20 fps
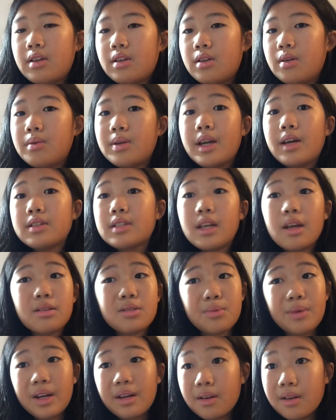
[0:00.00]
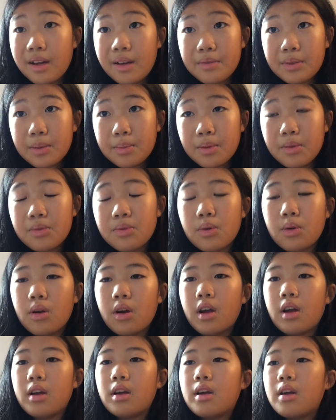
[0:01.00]
No one else has read it ever
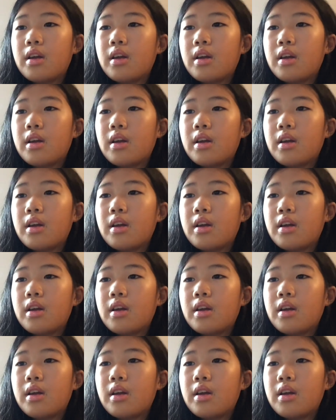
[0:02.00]
before.